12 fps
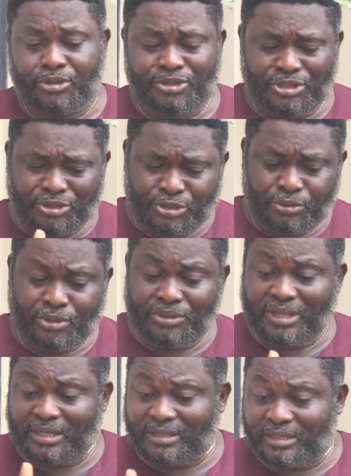She should
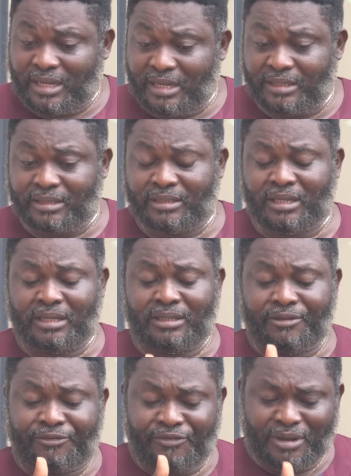understand
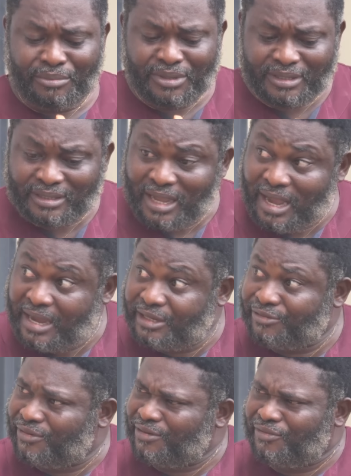that the family tie
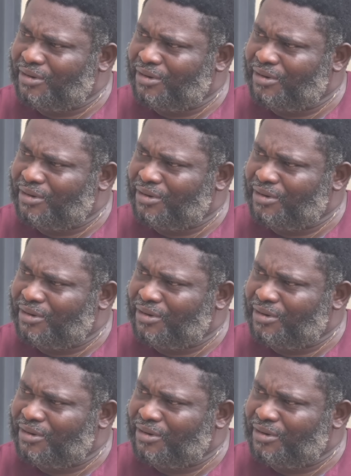is very,